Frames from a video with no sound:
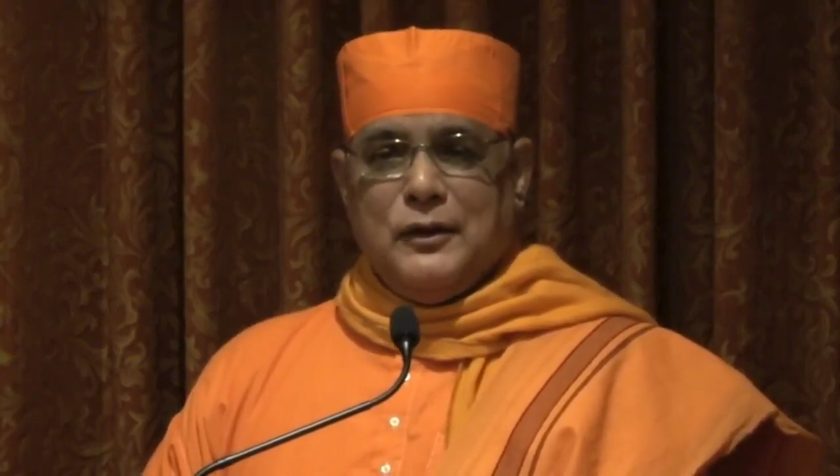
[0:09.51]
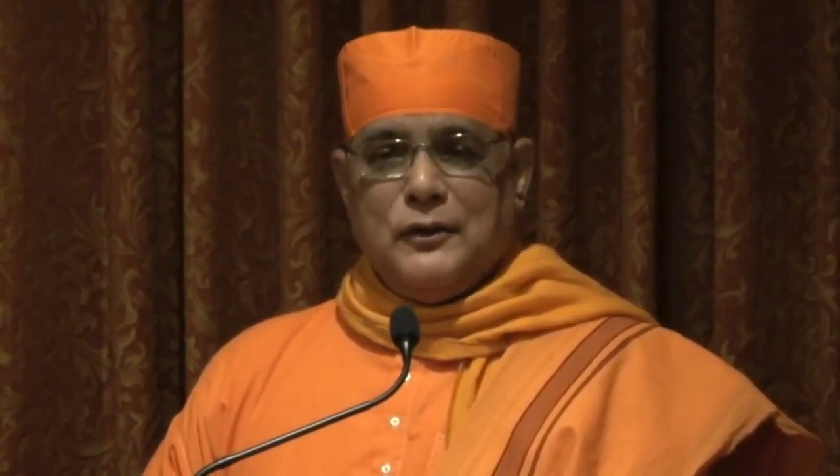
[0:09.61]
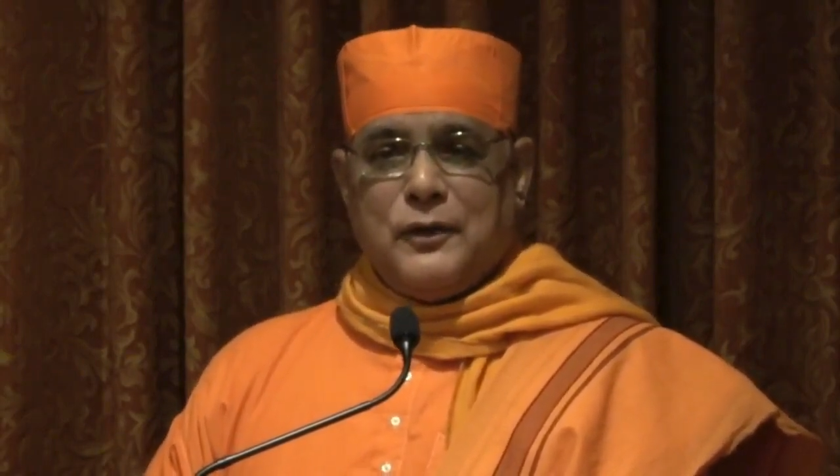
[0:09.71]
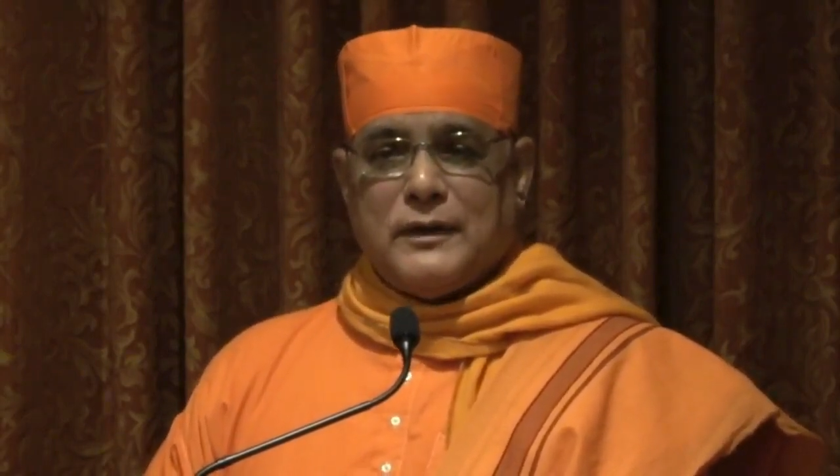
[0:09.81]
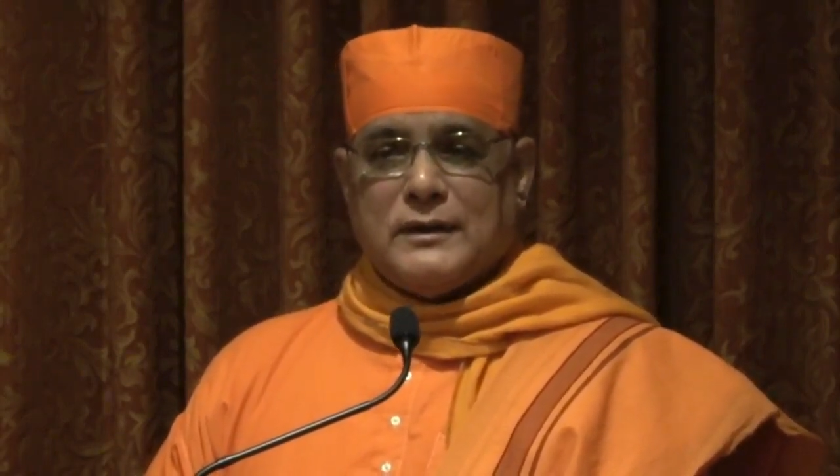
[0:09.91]

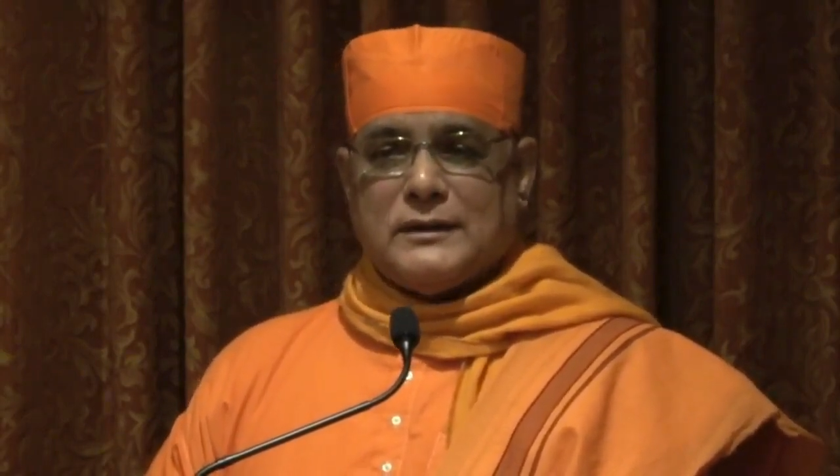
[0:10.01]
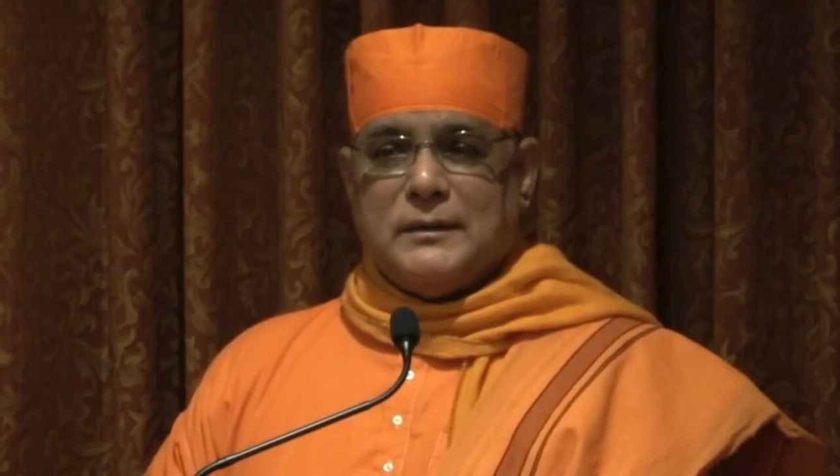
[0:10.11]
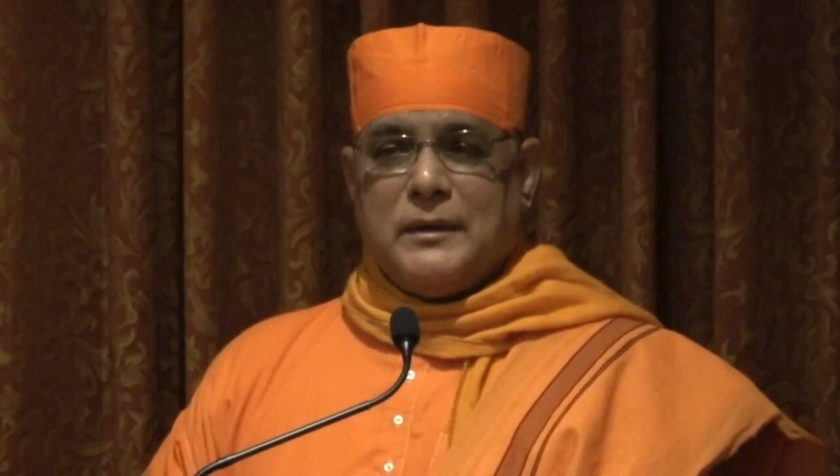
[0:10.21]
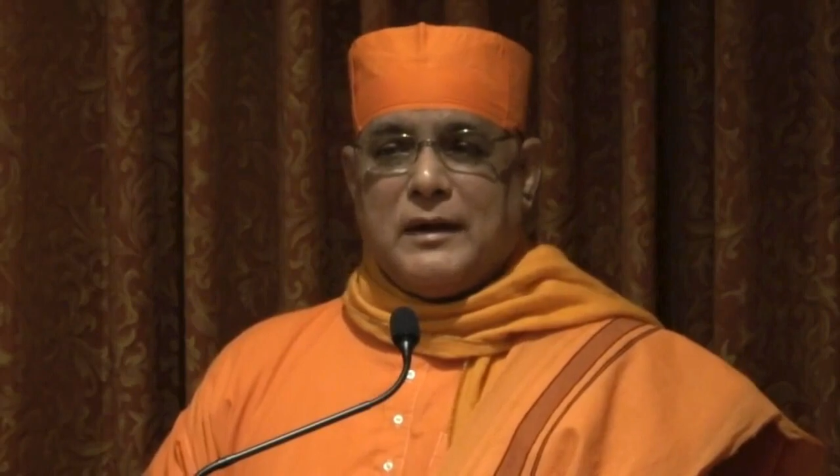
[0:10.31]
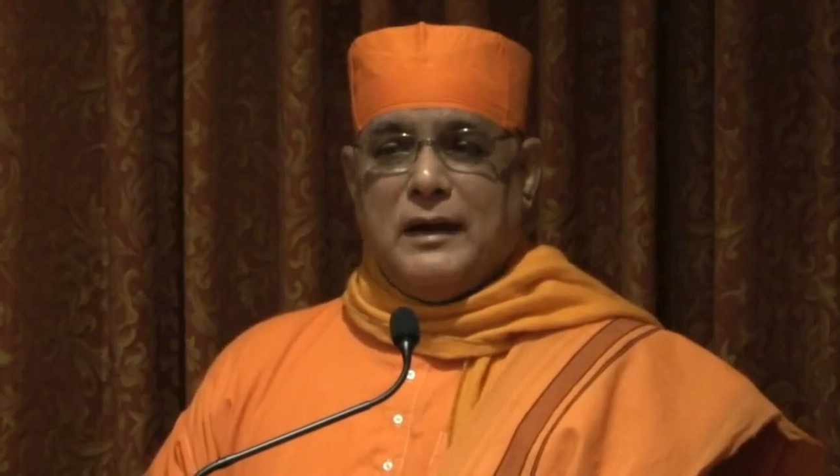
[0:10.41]
for this
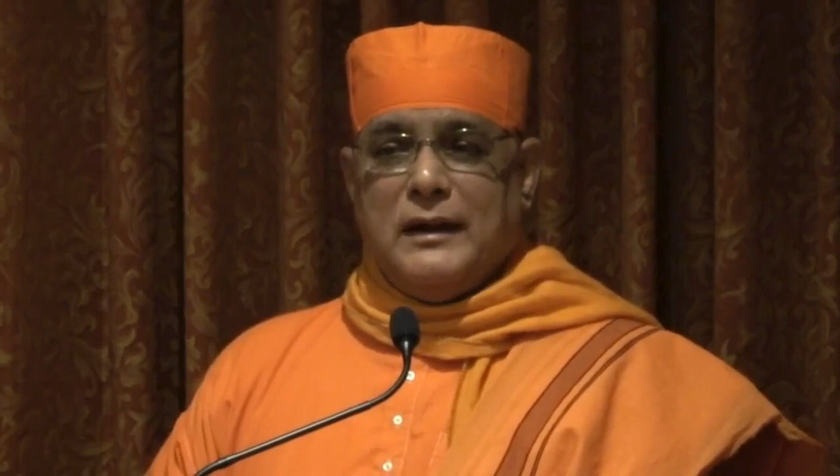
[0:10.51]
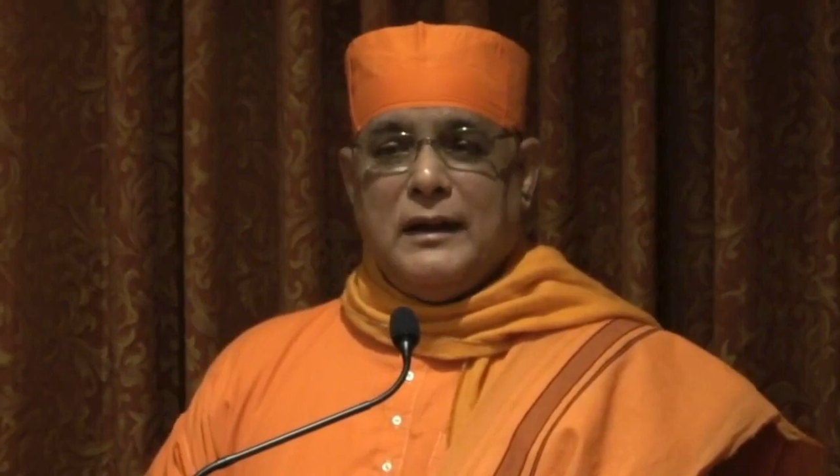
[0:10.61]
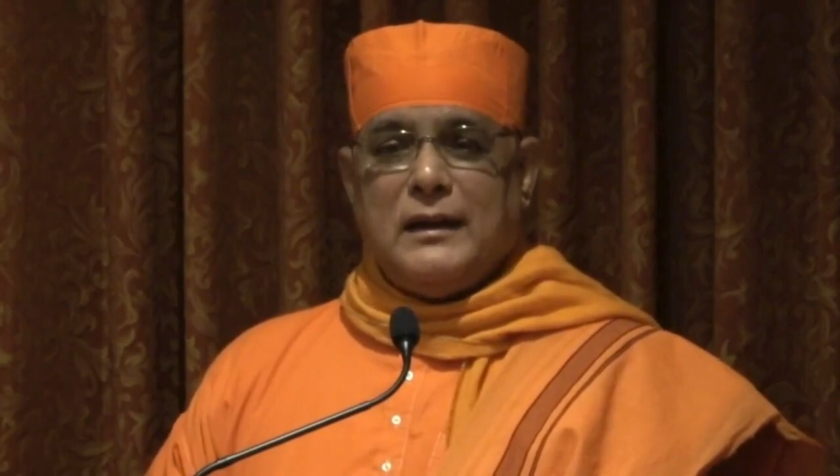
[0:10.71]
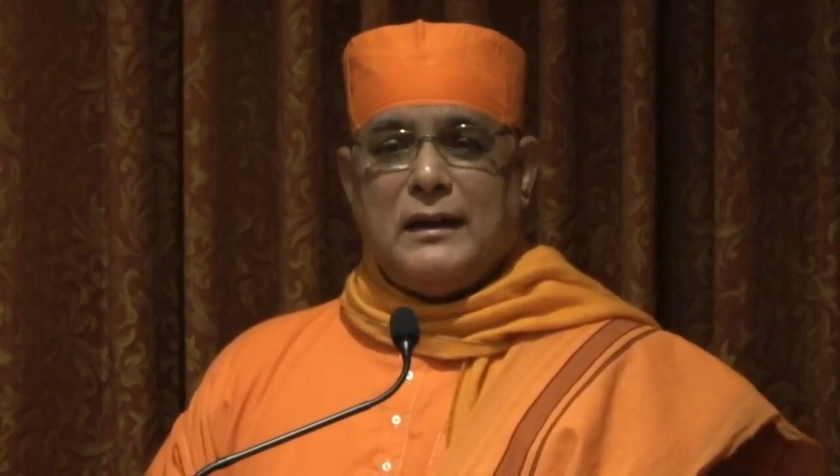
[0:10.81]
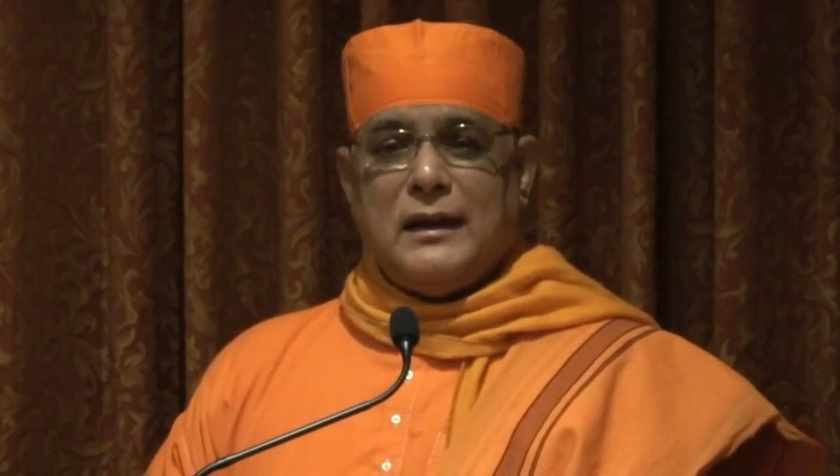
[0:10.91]

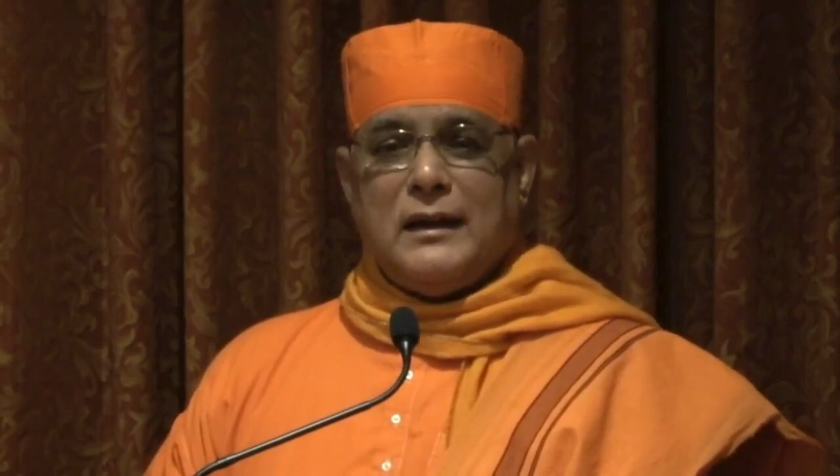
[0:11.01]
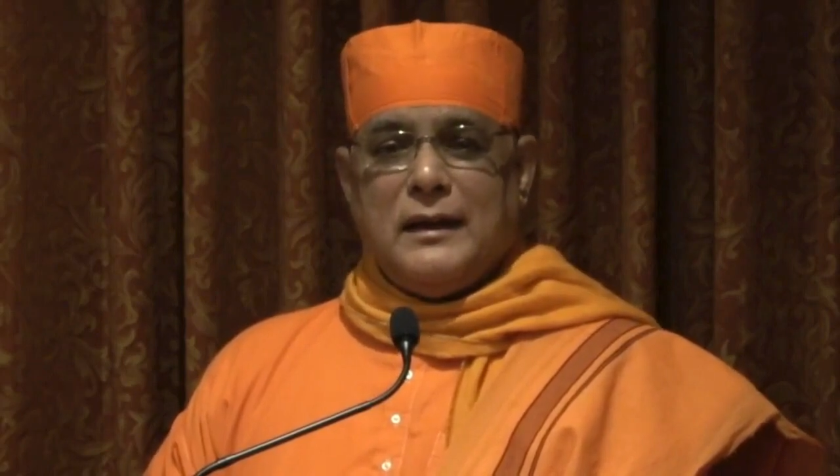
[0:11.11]
clinging